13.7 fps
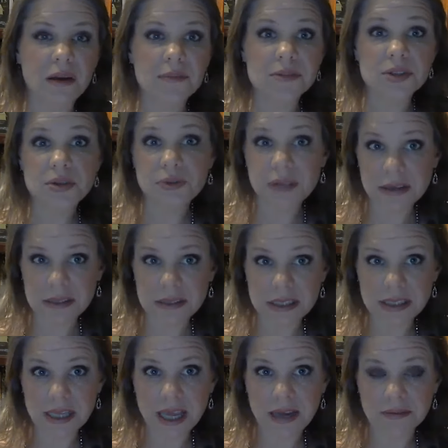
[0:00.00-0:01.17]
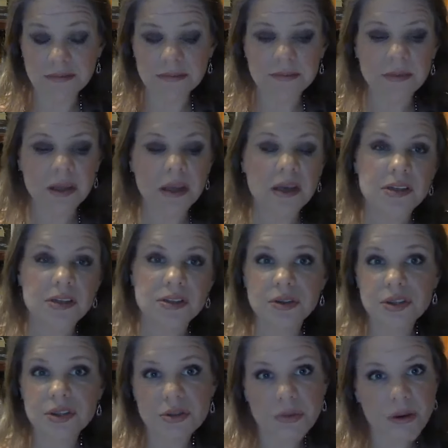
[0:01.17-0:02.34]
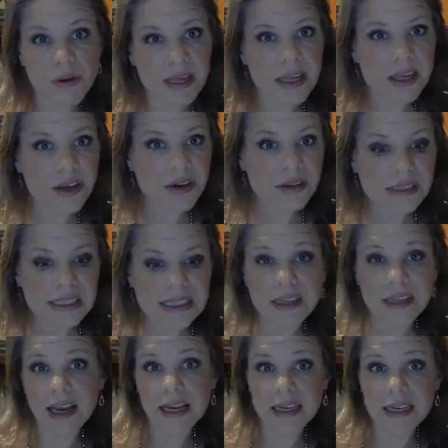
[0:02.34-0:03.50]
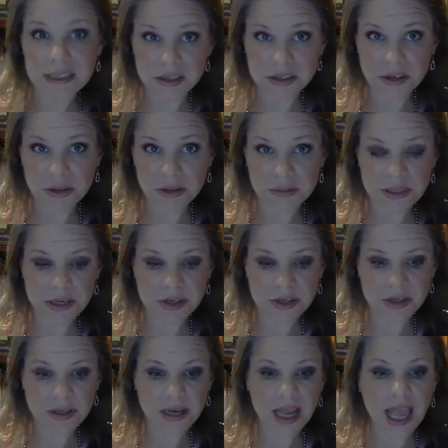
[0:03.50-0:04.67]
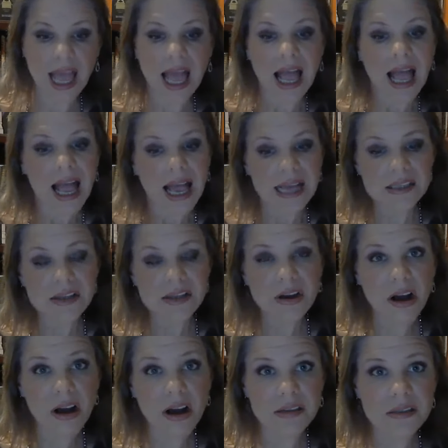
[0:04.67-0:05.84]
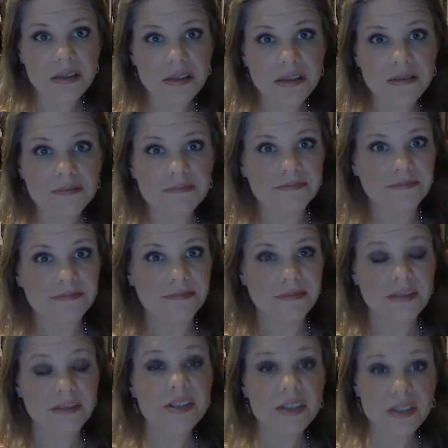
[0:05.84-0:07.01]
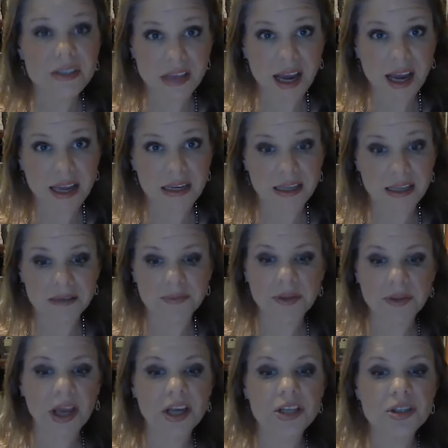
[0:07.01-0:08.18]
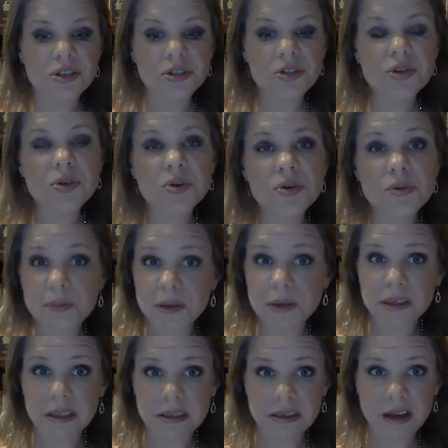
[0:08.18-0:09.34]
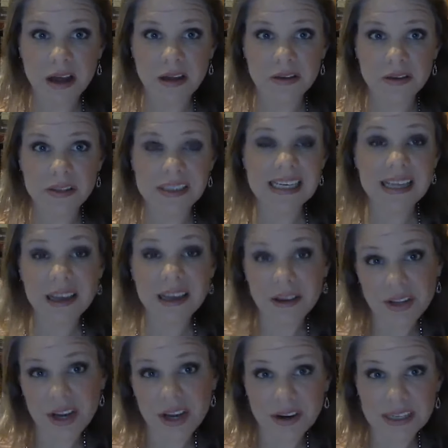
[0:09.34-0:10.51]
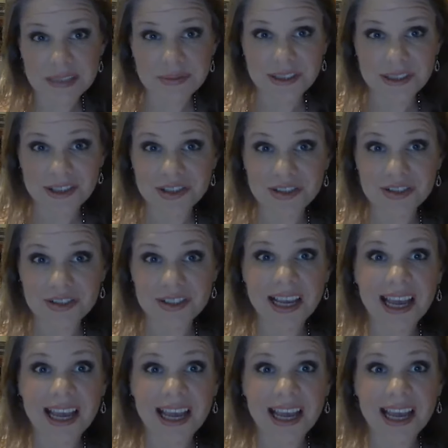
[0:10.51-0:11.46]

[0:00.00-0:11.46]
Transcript: 2010. So the 20-year decline in circumcision has cost society $2 billion in healthcare expenditures.